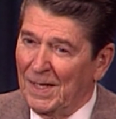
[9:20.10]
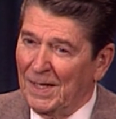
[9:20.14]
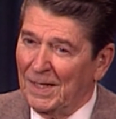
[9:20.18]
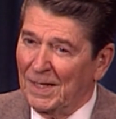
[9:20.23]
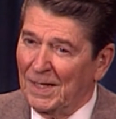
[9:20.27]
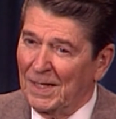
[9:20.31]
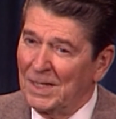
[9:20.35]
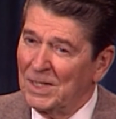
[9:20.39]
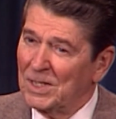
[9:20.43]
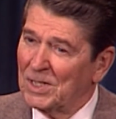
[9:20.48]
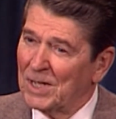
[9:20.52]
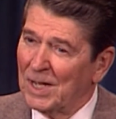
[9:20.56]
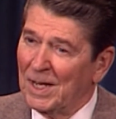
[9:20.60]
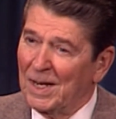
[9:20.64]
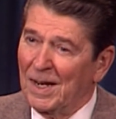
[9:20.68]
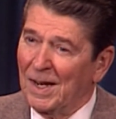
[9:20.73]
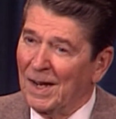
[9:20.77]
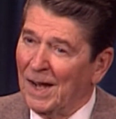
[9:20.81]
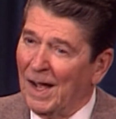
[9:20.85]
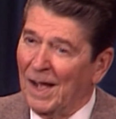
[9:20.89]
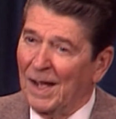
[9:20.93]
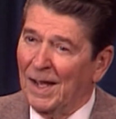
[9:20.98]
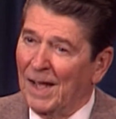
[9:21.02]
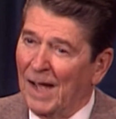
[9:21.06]
He
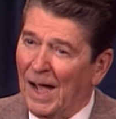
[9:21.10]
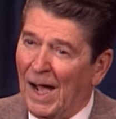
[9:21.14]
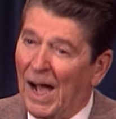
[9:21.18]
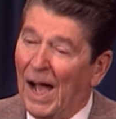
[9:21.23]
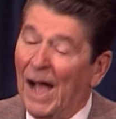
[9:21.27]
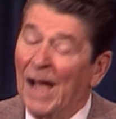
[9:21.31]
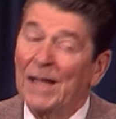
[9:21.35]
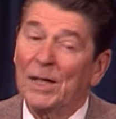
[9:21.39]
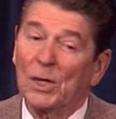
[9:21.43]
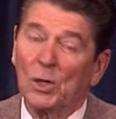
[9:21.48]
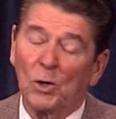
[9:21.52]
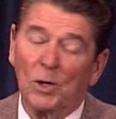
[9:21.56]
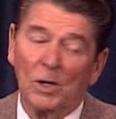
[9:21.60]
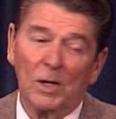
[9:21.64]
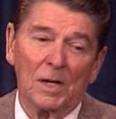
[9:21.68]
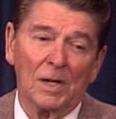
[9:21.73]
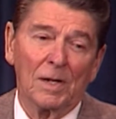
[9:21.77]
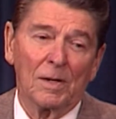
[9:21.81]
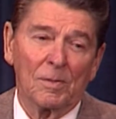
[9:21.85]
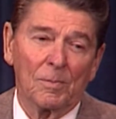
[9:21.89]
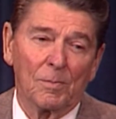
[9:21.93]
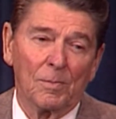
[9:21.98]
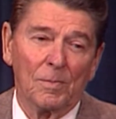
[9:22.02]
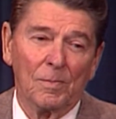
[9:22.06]
said, I
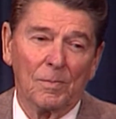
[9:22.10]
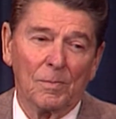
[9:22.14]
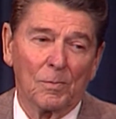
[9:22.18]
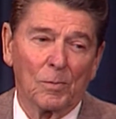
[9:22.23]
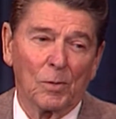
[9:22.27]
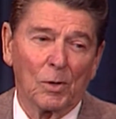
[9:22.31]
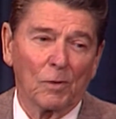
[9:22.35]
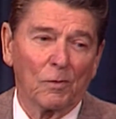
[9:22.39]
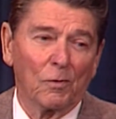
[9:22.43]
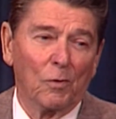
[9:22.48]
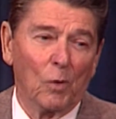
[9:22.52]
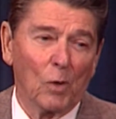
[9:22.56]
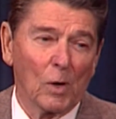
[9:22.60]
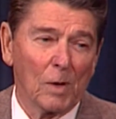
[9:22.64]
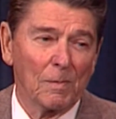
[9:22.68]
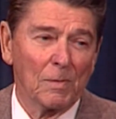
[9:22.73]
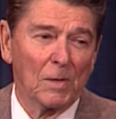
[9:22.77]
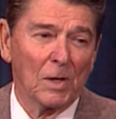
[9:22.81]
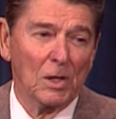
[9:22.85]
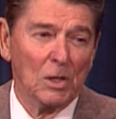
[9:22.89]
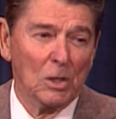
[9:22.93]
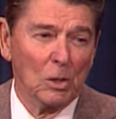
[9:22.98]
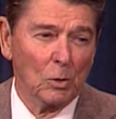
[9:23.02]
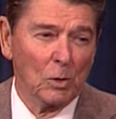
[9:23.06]
couldn't perform
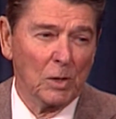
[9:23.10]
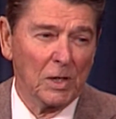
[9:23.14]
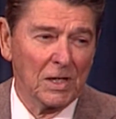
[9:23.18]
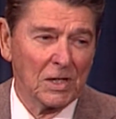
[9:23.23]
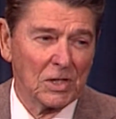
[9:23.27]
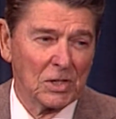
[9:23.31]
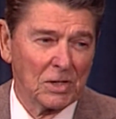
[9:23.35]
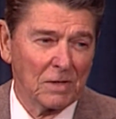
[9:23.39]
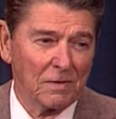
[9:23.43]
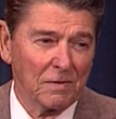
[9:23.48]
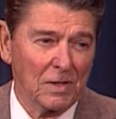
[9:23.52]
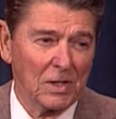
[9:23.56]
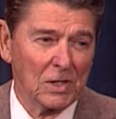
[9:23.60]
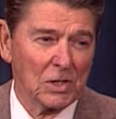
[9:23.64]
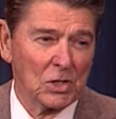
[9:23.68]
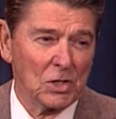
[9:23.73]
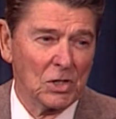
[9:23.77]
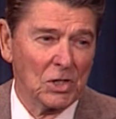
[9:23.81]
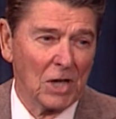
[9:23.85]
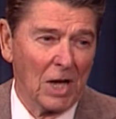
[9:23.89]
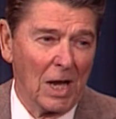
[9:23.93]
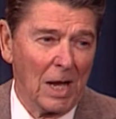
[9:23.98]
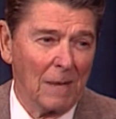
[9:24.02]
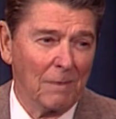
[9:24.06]
the duties of this
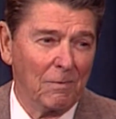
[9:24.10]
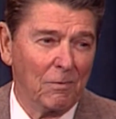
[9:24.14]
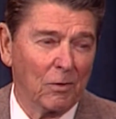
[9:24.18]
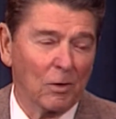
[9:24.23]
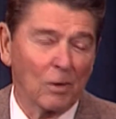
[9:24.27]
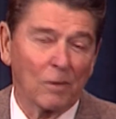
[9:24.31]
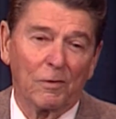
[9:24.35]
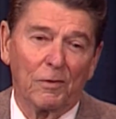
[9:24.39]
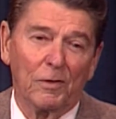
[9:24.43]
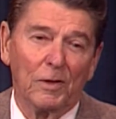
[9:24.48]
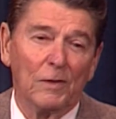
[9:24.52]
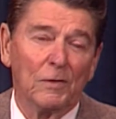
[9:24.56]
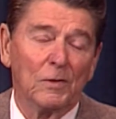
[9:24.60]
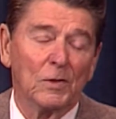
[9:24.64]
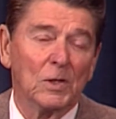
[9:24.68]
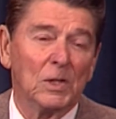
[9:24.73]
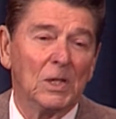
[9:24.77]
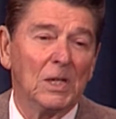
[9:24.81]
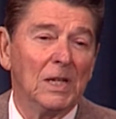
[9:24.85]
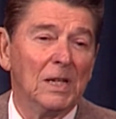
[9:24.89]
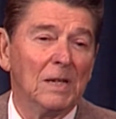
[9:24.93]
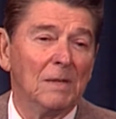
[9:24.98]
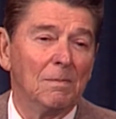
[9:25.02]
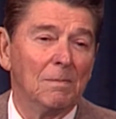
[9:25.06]
job for
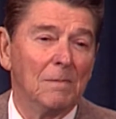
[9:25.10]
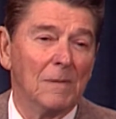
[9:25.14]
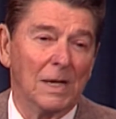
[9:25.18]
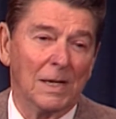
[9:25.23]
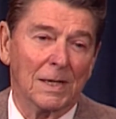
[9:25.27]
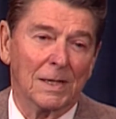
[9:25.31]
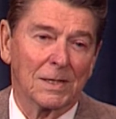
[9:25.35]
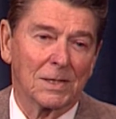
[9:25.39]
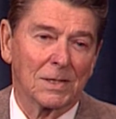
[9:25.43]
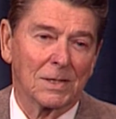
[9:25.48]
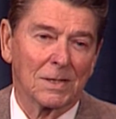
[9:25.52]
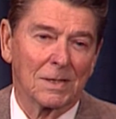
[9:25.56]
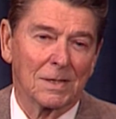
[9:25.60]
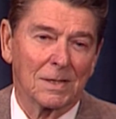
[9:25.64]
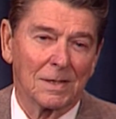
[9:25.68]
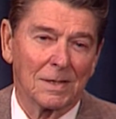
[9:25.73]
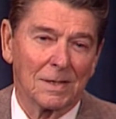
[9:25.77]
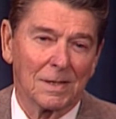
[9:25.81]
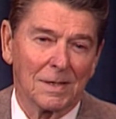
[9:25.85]
15 minutes